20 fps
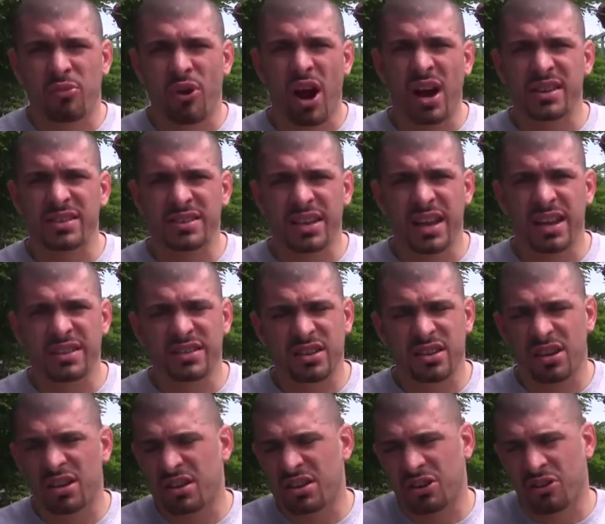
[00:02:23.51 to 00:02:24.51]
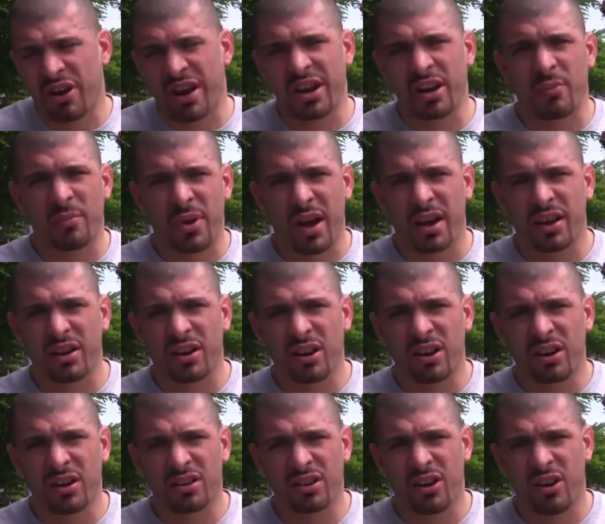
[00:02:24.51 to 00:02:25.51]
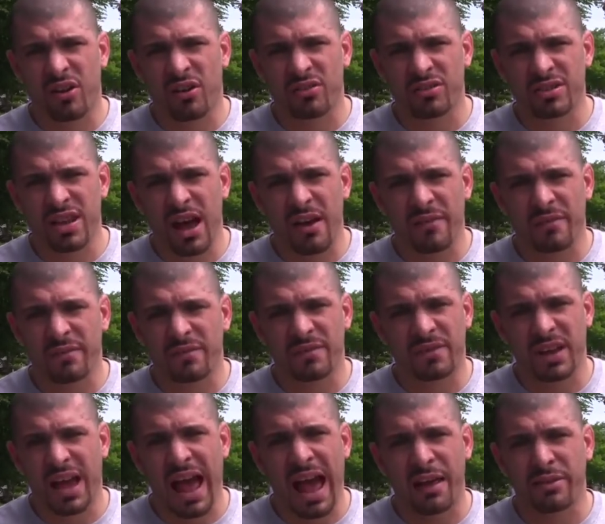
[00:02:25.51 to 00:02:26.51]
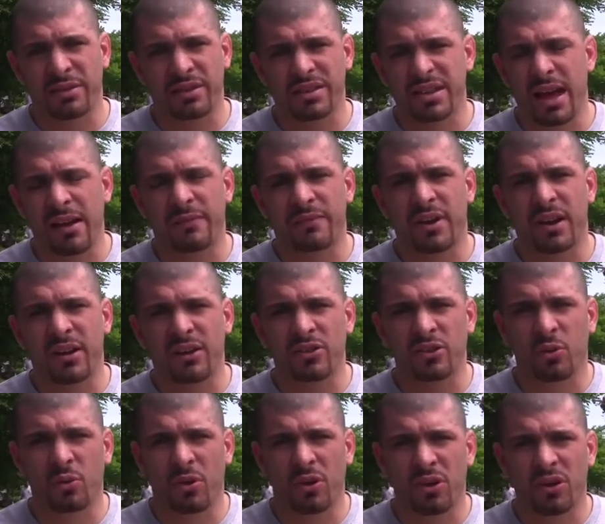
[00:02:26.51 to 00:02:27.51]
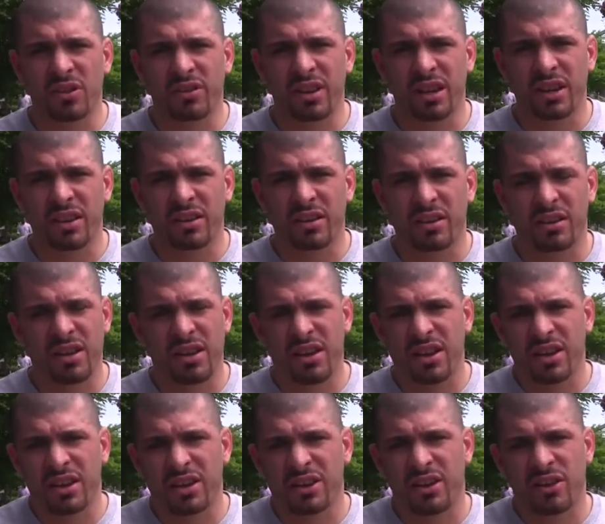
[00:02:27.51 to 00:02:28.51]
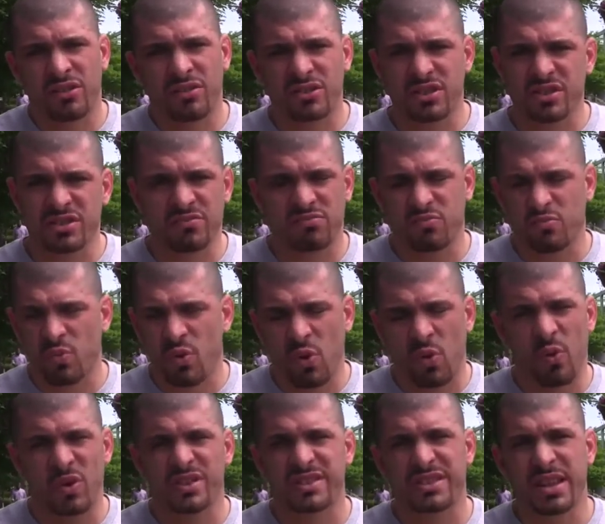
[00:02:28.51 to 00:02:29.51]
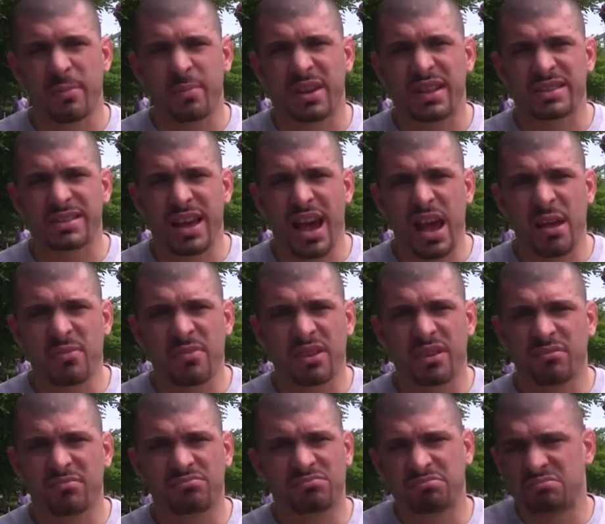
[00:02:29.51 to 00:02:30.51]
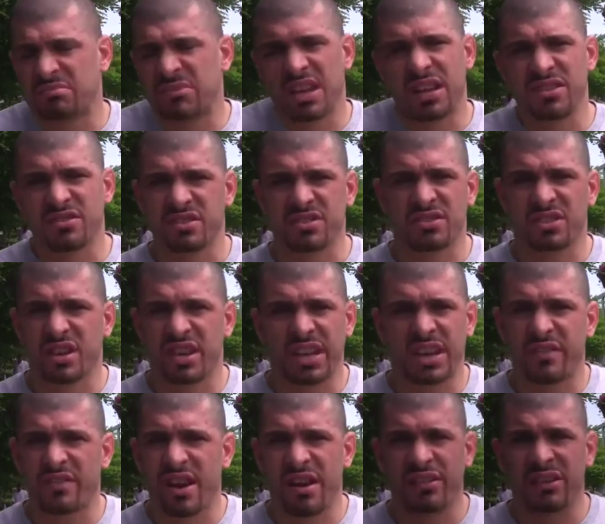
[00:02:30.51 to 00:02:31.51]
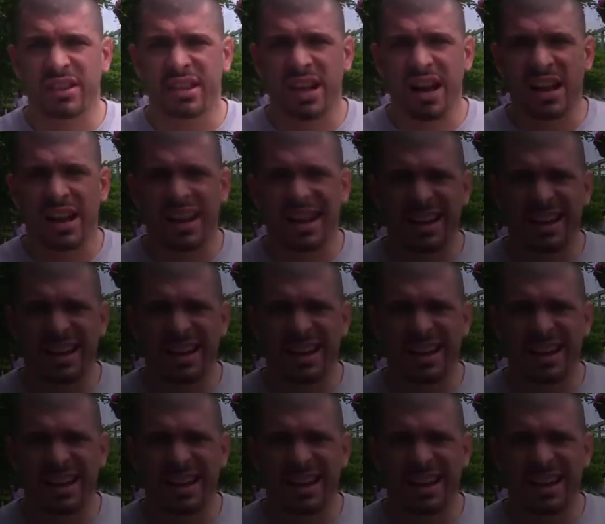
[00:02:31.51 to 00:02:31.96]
Brian Stann's a great competitor, you know, top athlete, top fighter in the world, and, you know, just one step at a time, and just going to give it everything I